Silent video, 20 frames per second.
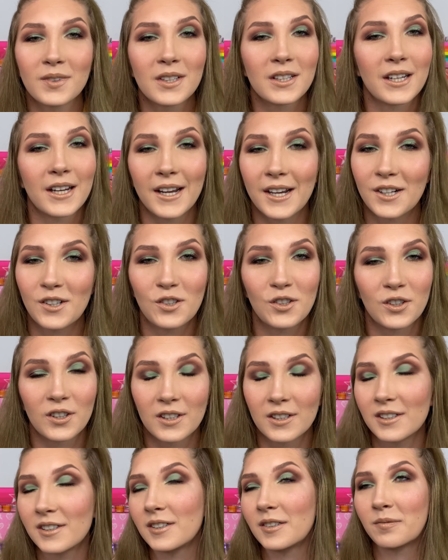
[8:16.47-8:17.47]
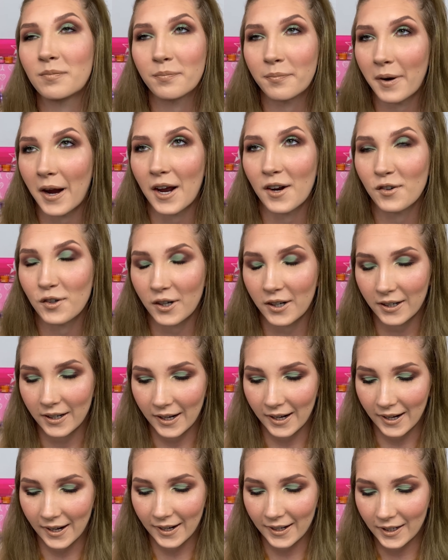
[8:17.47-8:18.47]
It's just magic,
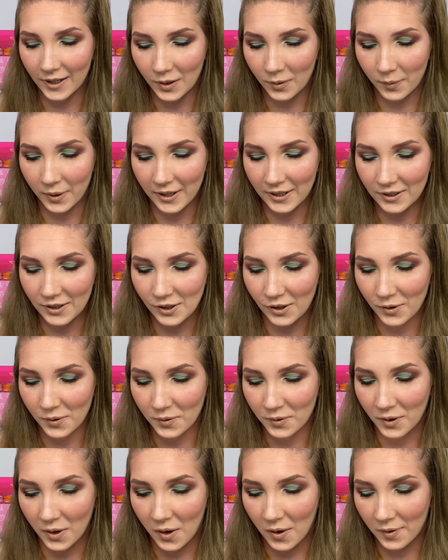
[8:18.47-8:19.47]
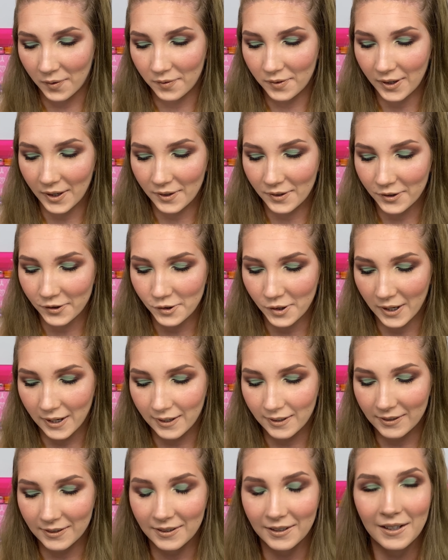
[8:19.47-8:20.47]
and I can't wait to use all the other
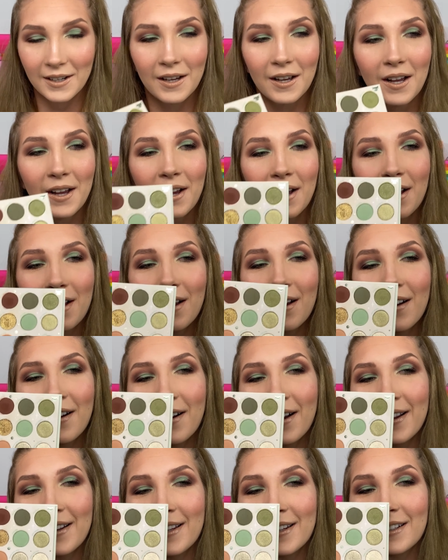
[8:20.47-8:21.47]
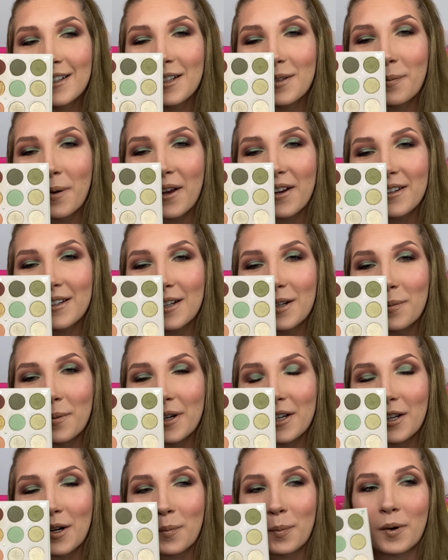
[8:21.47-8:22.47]
shades. Oh, I think this palette's gonna
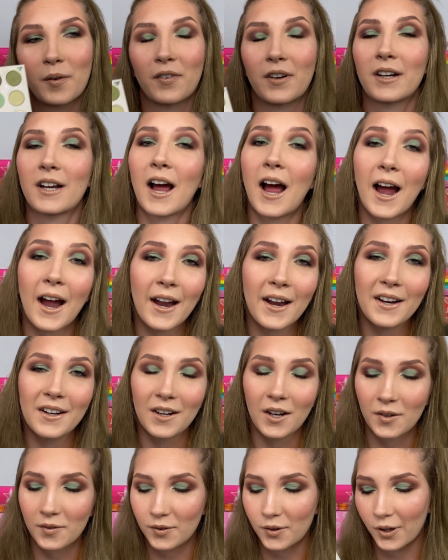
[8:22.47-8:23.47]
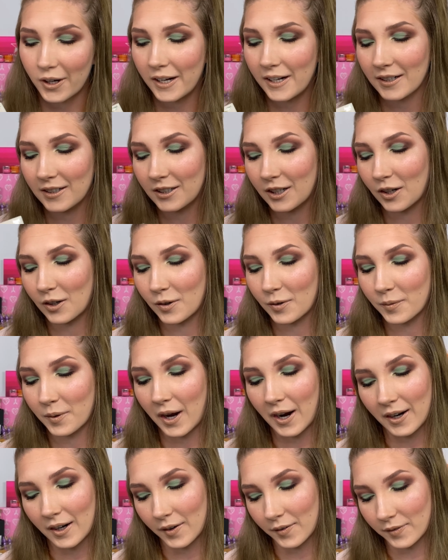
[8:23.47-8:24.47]
be so perfect. I love green, so
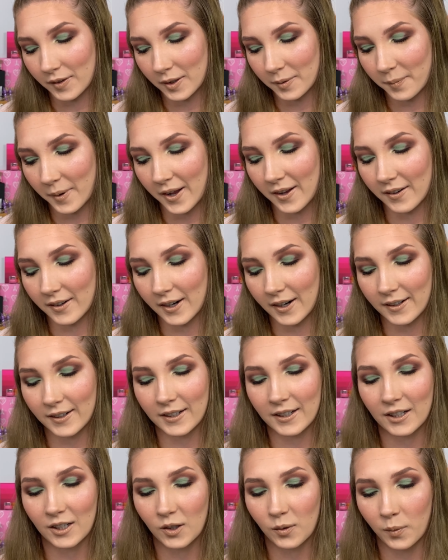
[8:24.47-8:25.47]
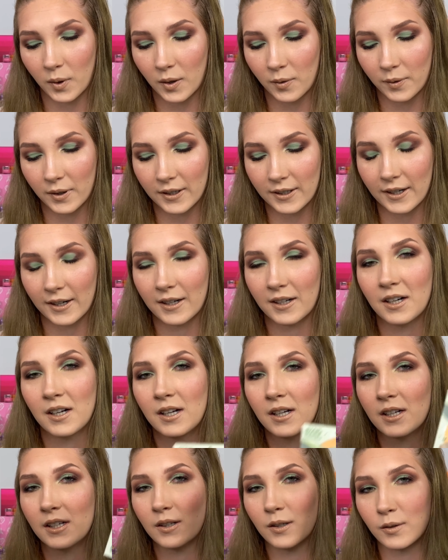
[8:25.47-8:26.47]
I love this palette. I think it is well worth it.
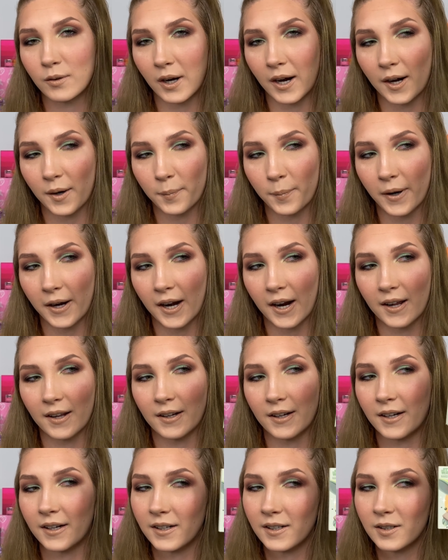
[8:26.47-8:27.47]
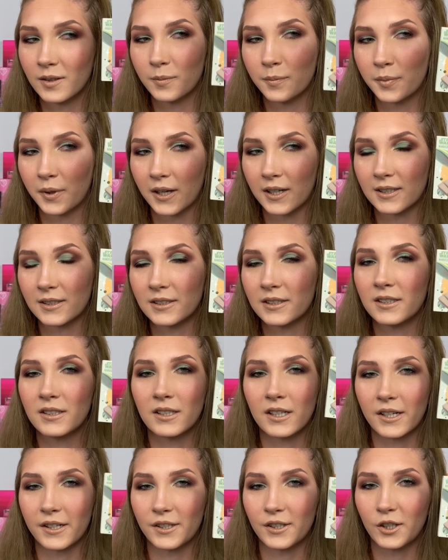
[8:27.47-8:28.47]
Right up my alley. Plus,
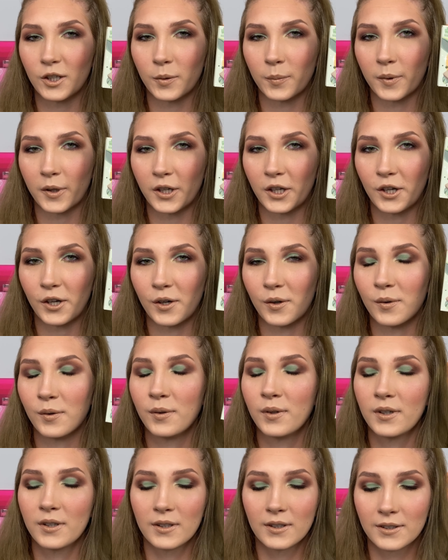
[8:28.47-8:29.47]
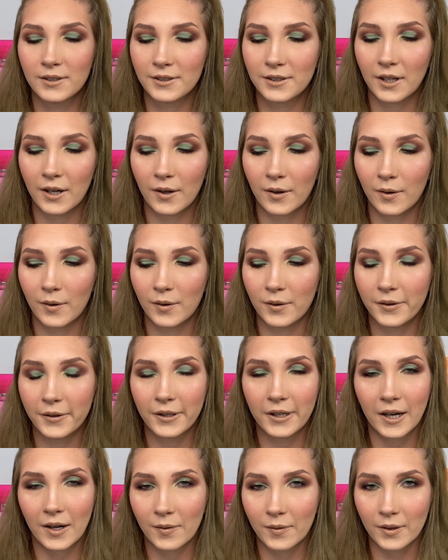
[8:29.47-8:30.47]
it's super cute, so you
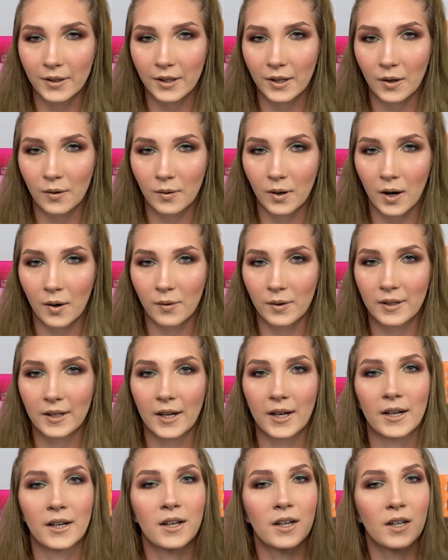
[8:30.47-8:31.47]
can't really go wrong with it.